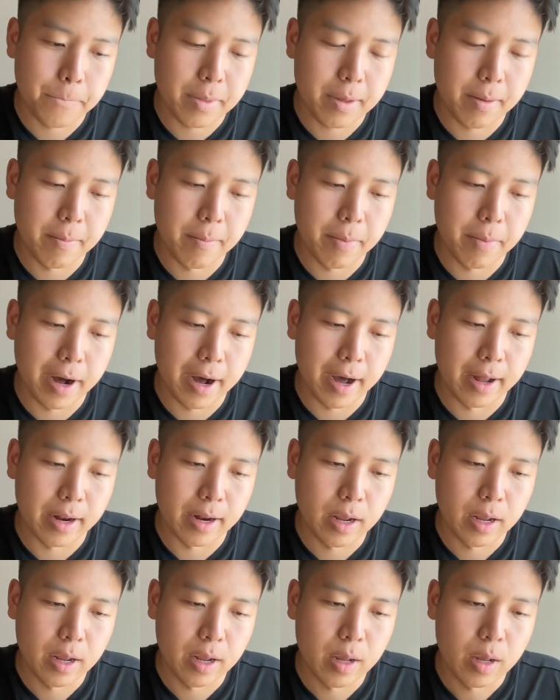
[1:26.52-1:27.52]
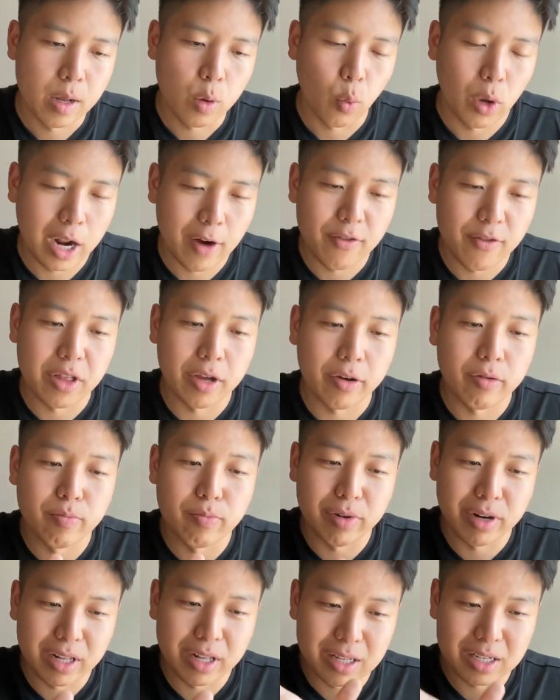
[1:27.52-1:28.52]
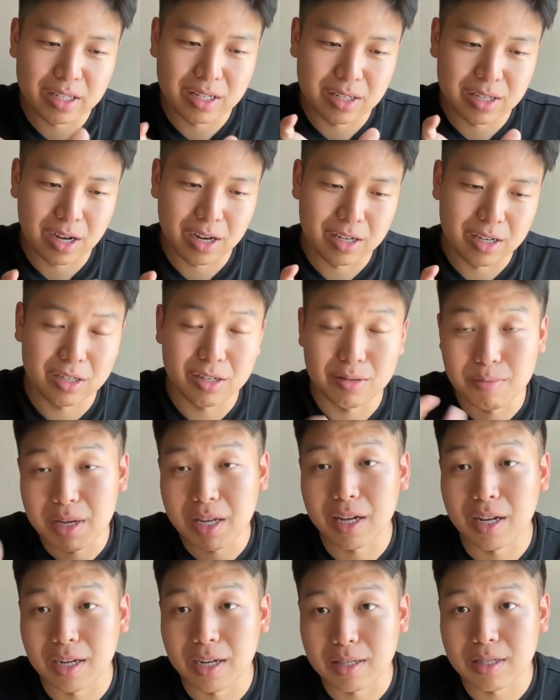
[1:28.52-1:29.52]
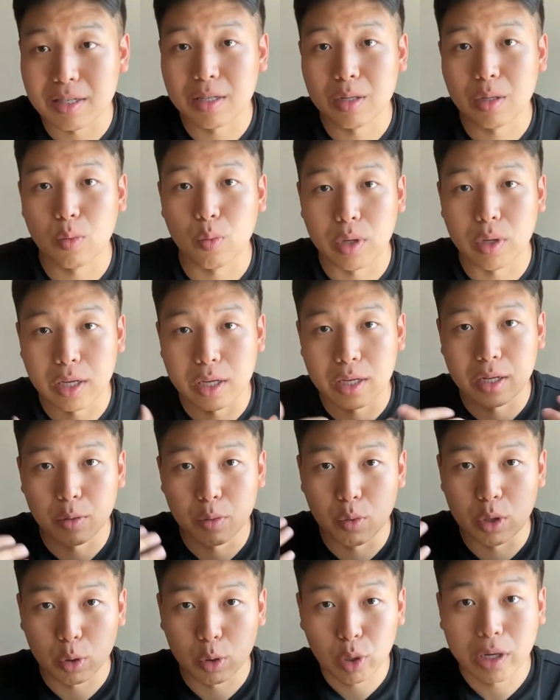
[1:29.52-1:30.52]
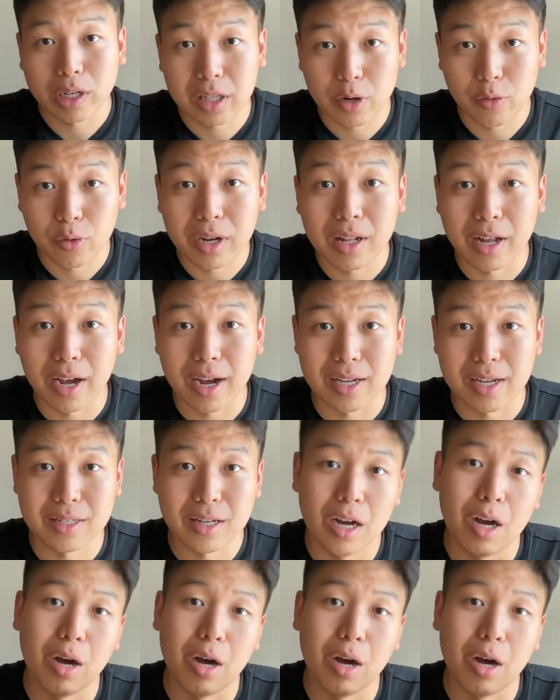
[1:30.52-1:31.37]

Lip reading: But whenever they would bring these designs to meetings, we would quickly realize,